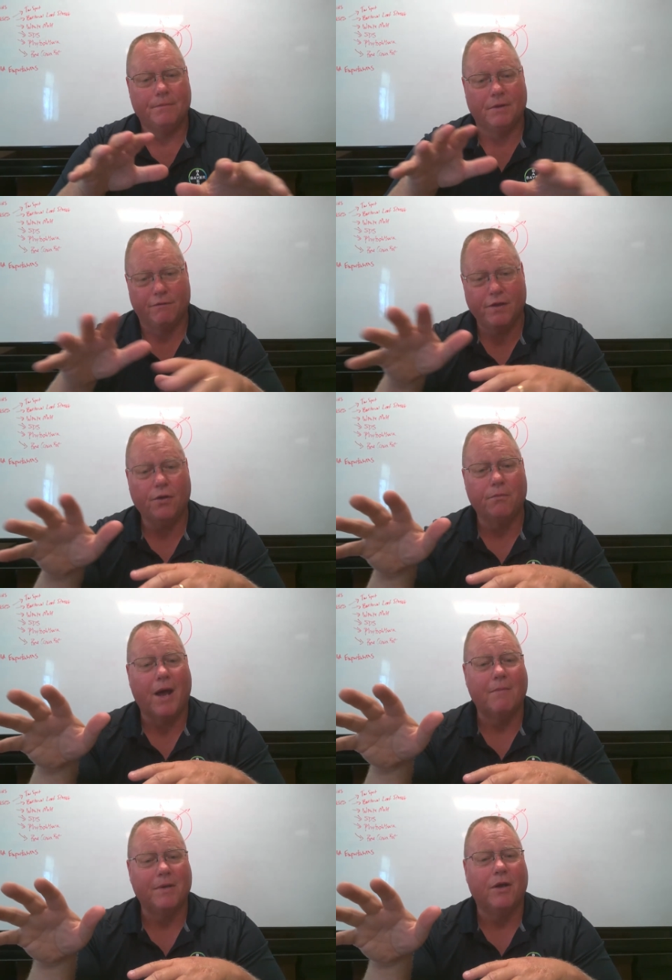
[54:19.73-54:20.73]
The field
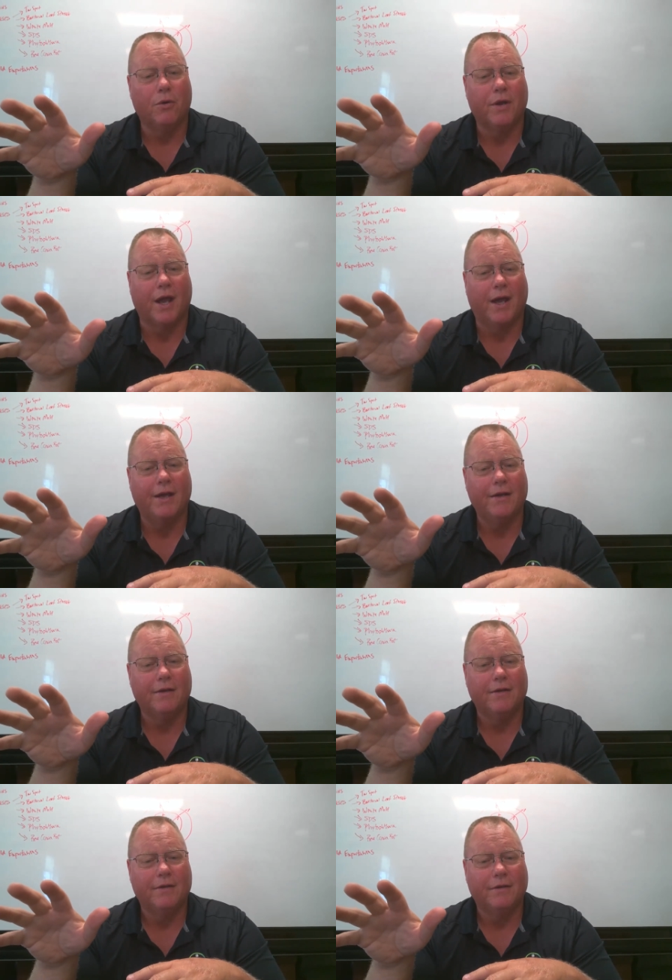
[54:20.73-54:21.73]
might be okay
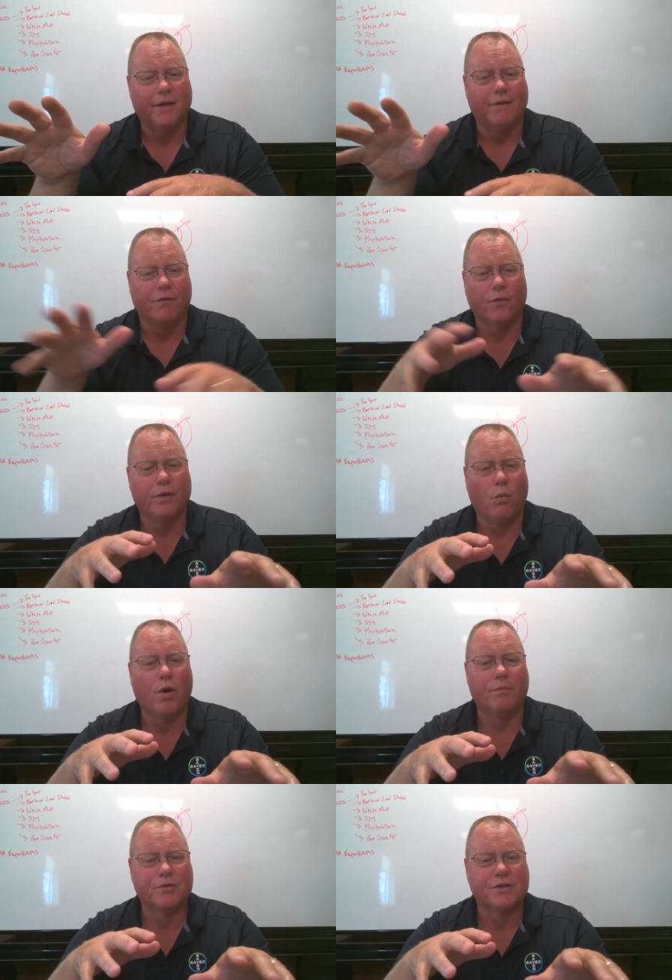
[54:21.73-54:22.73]
if only
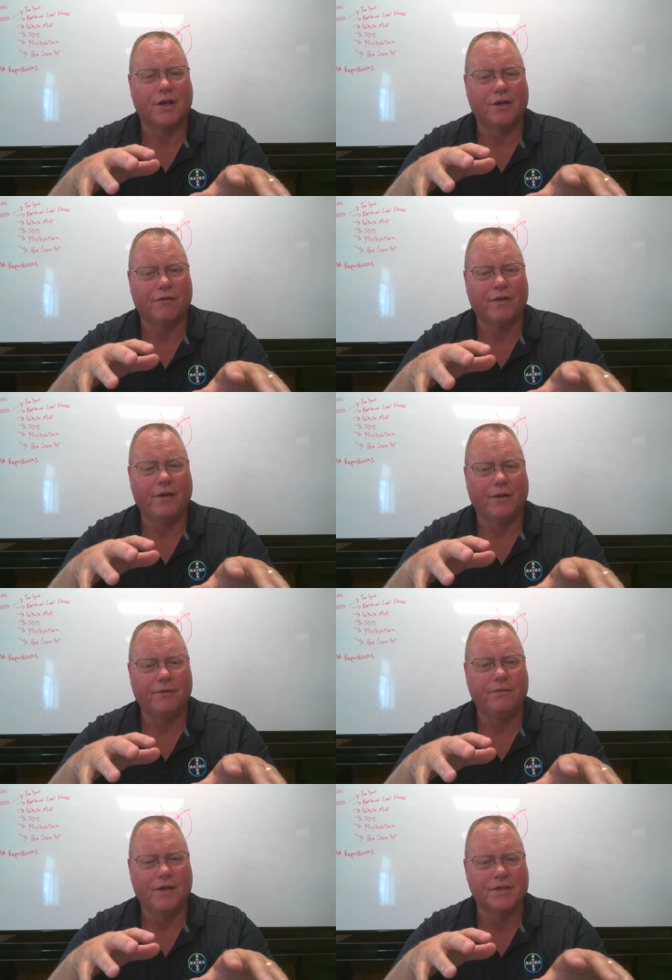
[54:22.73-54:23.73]
1% of your
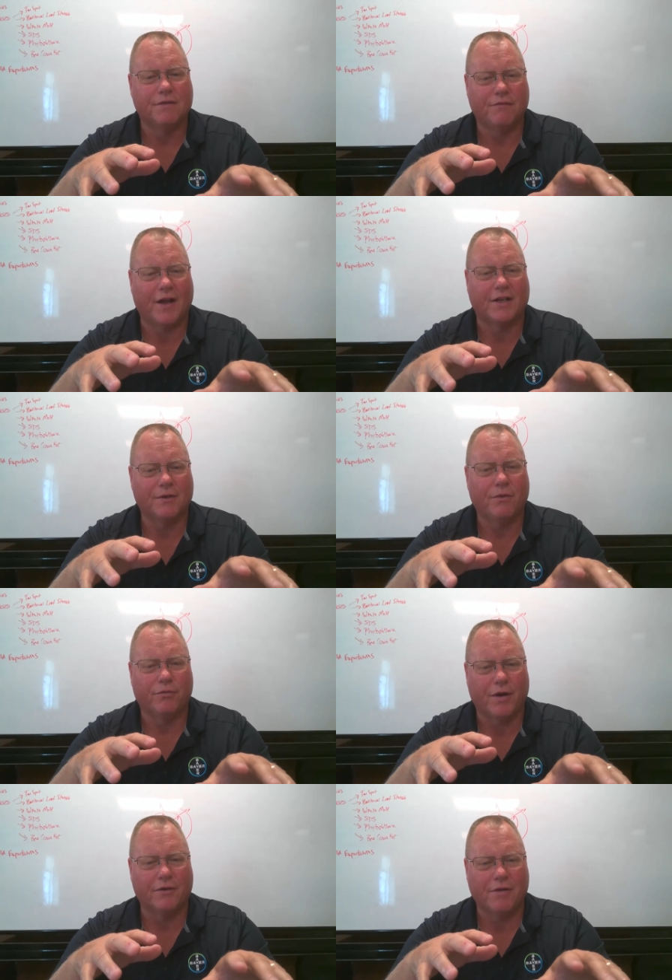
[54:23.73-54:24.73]
field is infected with
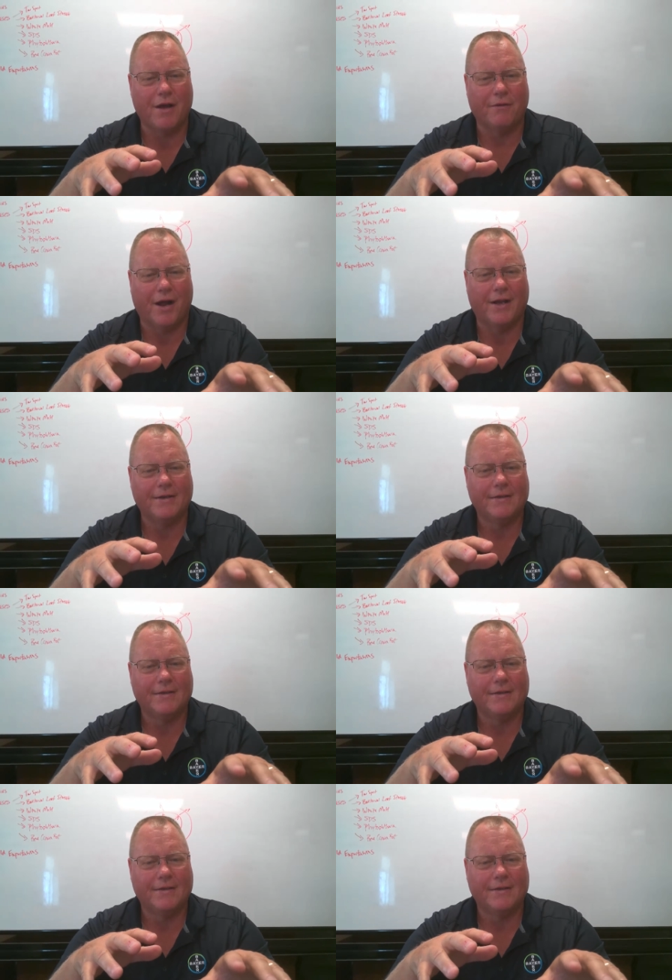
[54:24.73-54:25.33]
red crown rot.